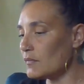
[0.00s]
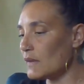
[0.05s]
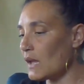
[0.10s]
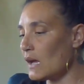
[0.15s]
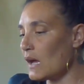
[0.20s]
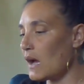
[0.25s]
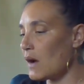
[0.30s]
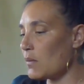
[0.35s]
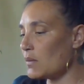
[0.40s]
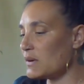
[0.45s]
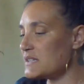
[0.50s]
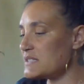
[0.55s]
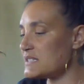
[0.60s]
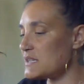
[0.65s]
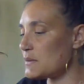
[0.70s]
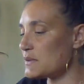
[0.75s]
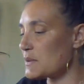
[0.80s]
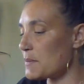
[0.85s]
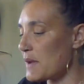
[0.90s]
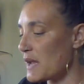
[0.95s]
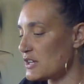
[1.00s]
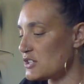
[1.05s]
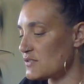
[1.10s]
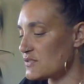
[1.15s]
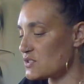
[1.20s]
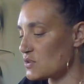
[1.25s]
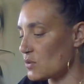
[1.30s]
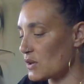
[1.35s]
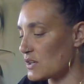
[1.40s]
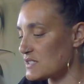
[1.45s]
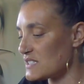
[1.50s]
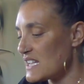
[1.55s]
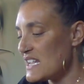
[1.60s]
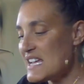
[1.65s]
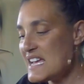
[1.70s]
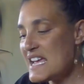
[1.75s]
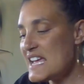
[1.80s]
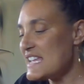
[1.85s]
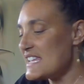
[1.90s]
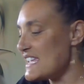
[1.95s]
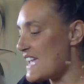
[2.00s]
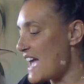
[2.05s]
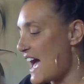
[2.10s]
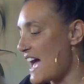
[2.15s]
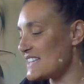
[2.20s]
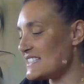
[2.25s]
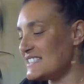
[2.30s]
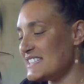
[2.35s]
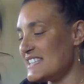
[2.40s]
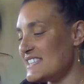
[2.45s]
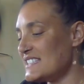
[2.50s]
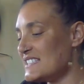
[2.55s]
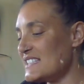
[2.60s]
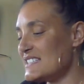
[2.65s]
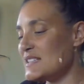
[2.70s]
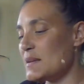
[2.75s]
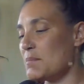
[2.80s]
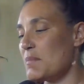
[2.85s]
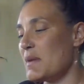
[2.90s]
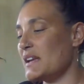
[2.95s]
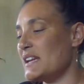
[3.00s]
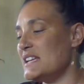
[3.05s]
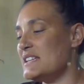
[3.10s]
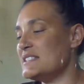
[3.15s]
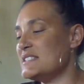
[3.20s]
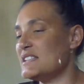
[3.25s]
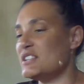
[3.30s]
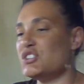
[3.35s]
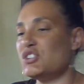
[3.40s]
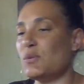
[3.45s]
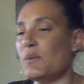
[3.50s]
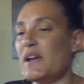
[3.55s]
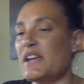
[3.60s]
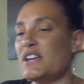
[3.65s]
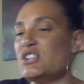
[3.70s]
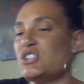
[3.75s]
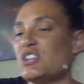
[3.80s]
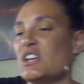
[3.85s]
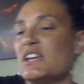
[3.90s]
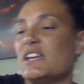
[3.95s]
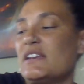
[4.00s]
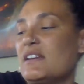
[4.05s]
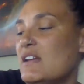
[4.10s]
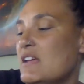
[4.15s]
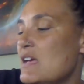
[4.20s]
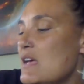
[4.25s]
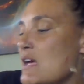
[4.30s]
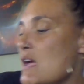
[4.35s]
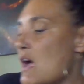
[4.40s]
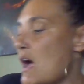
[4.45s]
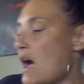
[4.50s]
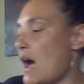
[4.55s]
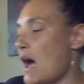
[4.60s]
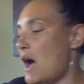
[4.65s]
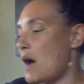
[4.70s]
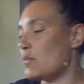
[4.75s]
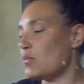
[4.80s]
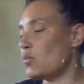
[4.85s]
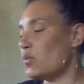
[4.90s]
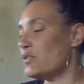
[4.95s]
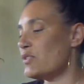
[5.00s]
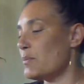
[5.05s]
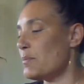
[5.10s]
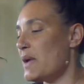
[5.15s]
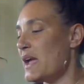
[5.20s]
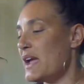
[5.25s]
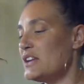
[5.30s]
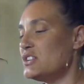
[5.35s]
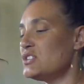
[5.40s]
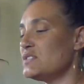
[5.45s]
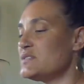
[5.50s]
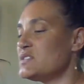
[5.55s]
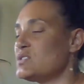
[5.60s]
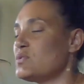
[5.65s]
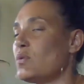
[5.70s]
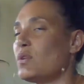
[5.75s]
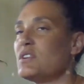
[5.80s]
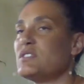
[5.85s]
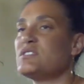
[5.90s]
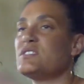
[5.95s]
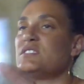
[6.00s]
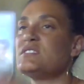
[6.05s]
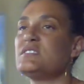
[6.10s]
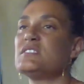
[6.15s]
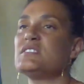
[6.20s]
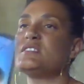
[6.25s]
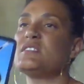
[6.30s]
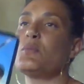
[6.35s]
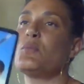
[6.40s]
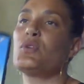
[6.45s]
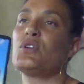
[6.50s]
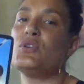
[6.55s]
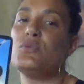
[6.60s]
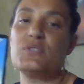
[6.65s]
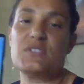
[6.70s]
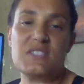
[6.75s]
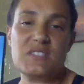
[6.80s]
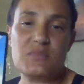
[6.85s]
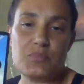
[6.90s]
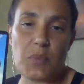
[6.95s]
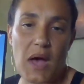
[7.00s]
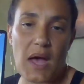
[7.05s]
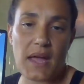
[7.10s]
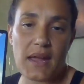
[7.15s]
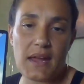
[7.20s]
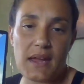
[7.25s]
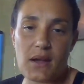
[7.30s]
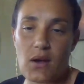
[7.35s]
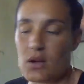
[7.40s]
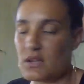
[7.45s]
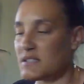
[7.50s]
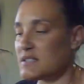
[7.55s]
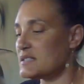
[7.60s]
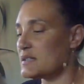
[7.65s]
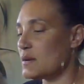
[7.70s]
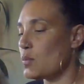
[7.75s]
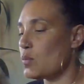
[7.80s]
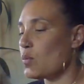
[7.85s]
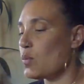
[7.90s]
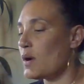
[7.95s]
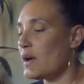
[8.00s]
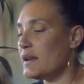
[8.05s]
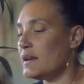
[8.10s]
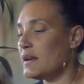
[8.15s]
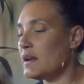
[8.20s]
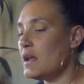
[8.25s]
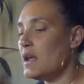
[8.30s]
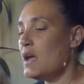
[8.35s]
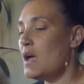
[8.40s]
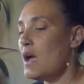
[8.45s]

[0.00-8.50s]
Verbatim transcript: Uh, I want to see with the Page of Swords. Yeah, see, this is a money situation. Um, with the Page of Swords, this is someone who is spying on someone.